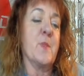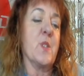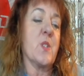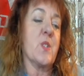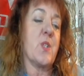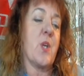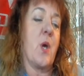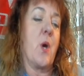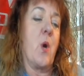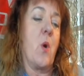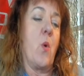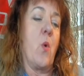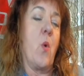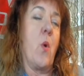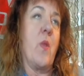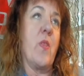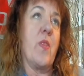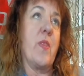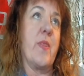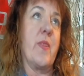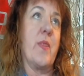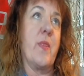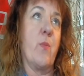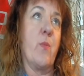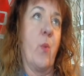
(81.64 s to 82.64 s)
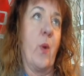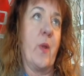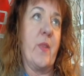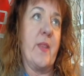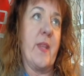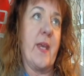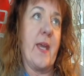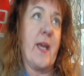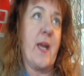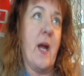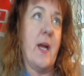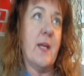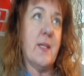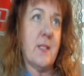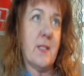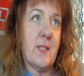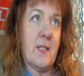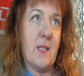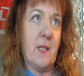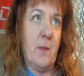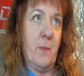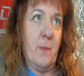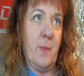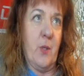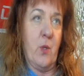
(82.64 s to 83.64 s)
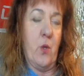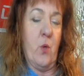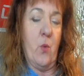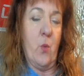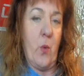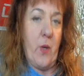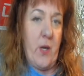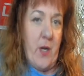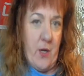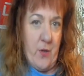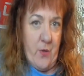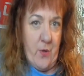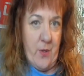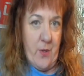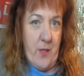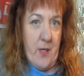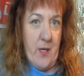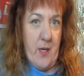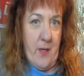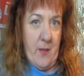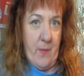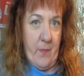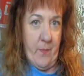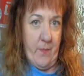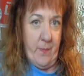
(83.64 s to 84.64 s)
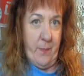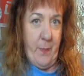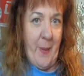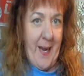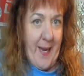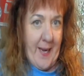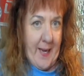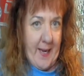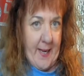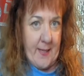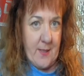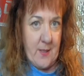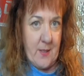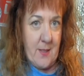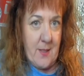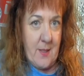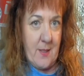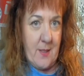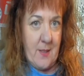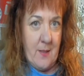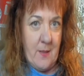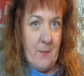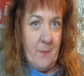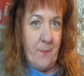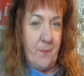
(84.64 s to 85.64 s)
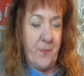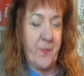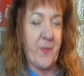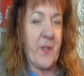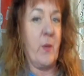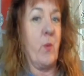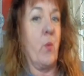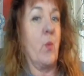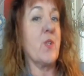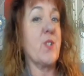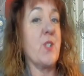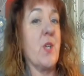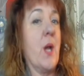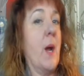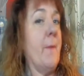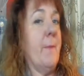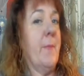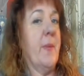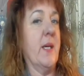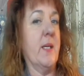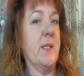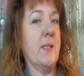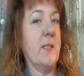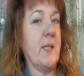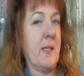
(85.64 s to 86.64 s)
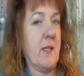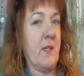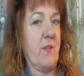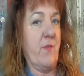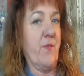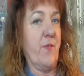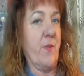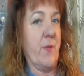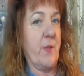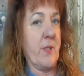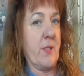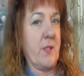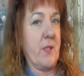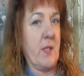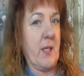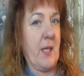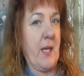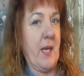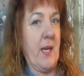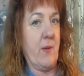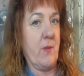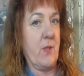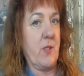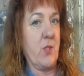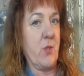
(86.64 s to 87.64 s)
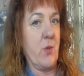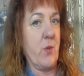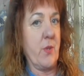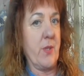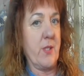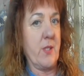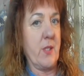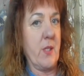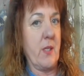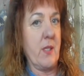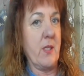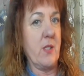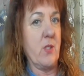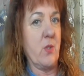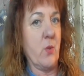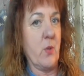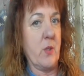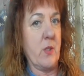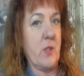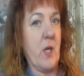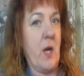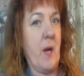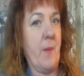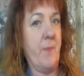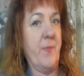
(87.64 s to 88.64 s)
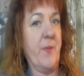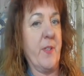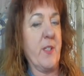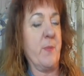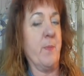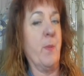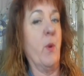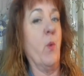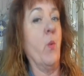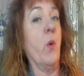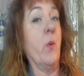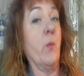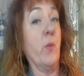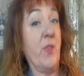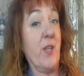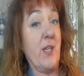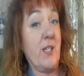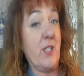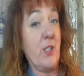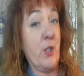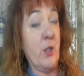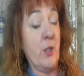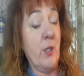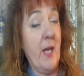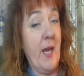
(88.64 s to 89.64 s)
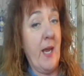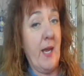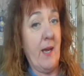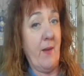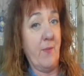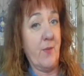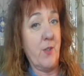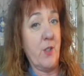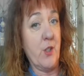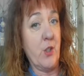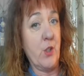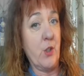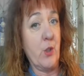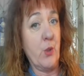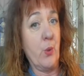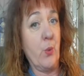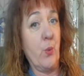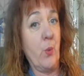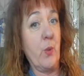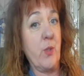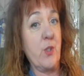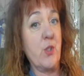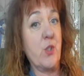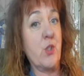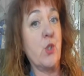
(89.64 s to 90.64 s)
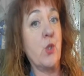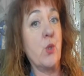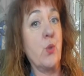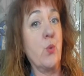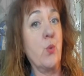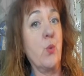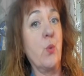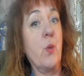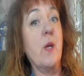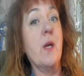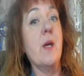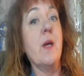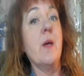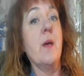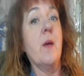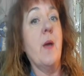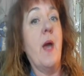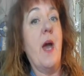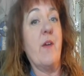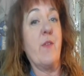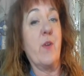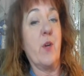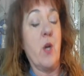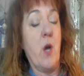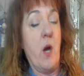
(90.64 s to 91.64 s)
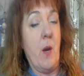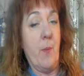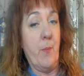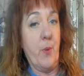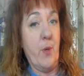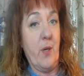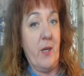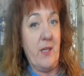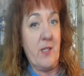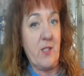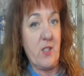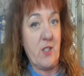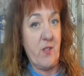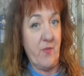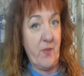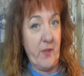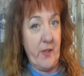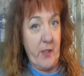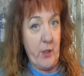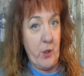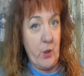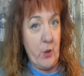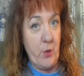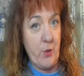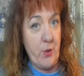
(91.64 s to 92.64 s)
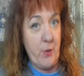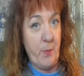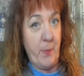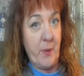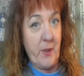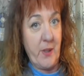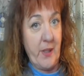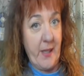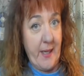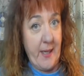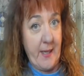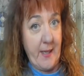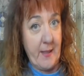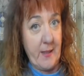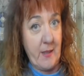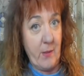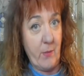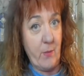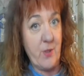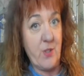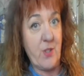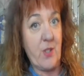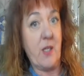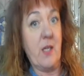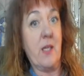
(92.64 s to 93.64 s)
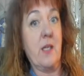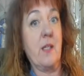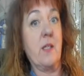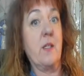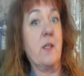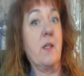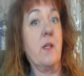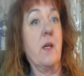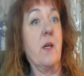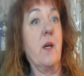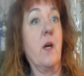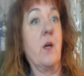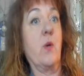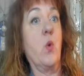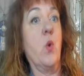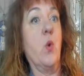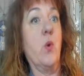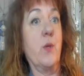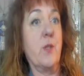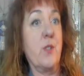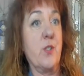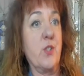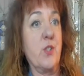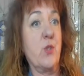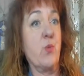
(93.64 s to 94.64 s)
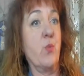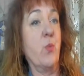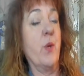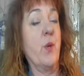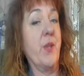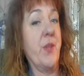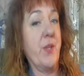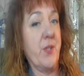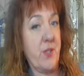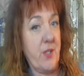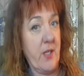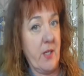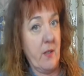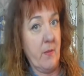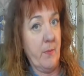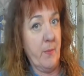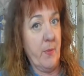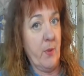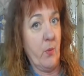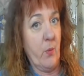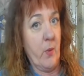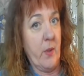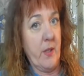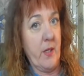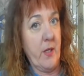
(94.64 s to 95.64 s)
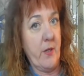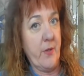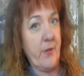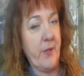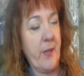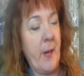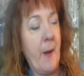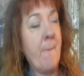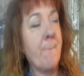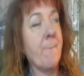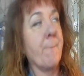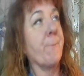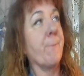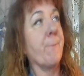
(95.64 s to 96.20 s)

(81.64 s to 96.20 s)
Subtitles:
So when they got Senate Bill 100 passed, it was not mandated for the counties or the cities to adopt this, but what they did have to do was to have a comprehensive land use plan that was in accordance with Senate Bill 100.